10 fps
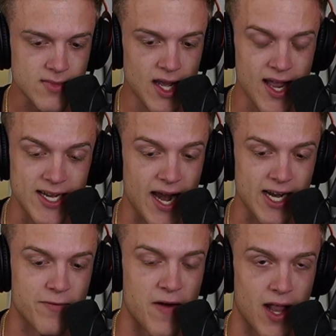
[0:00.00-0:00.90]
and getting
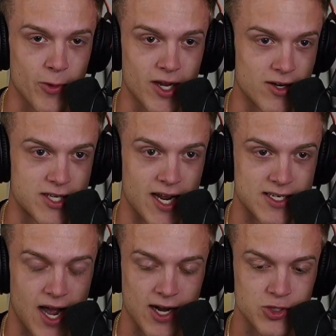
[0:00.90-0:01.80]
a following on
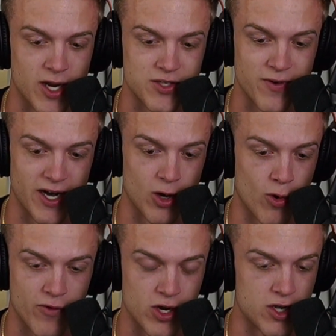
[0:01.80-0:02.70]
TikTok, transferring it
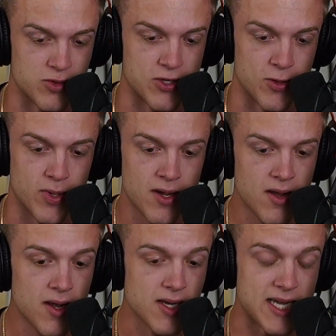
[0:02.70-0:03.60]
over to YouTube,
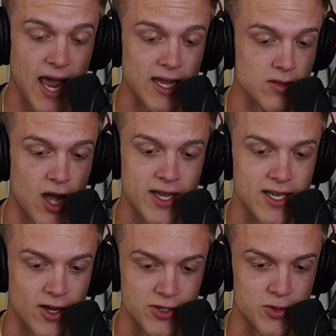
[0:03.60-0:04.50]
getting
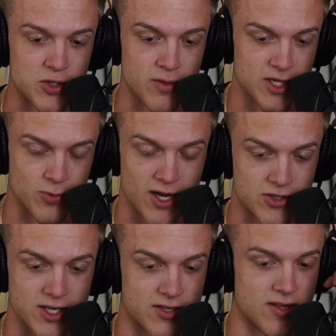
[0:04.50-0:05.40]
lucky on YouTube as well as
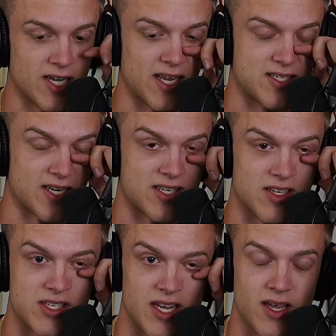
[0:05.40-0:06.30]
just the
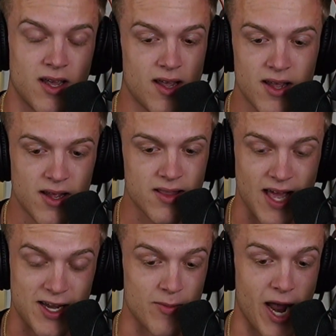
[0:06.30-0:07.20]
consistency.
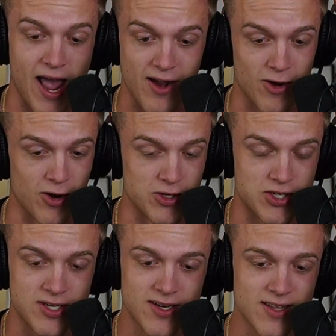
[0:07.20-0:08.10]
Thank you to my
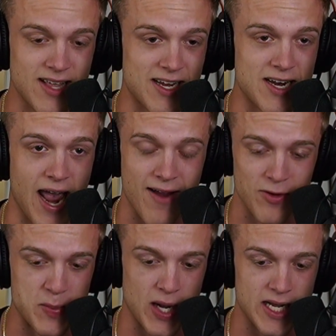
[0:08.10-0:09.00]
editors. Thank you to
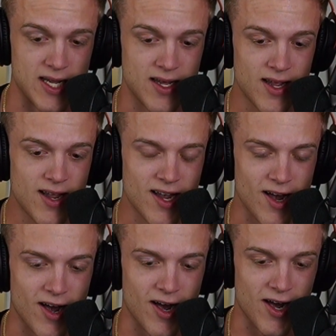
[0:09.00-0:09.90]
everybody.
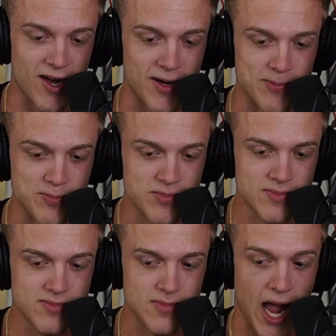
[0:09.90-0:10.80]
Um,
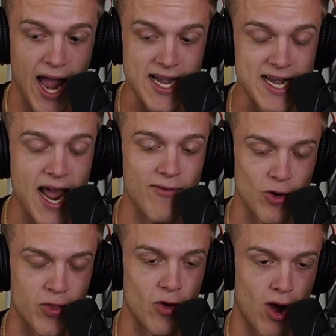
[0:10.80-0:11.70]
I
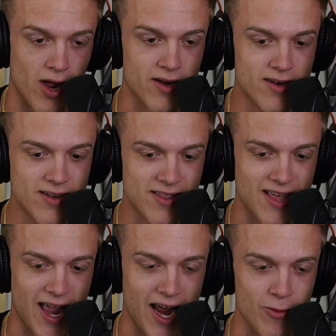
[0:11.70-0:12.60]
never thought
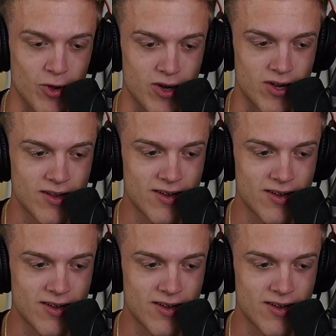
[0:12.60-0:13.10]
that I would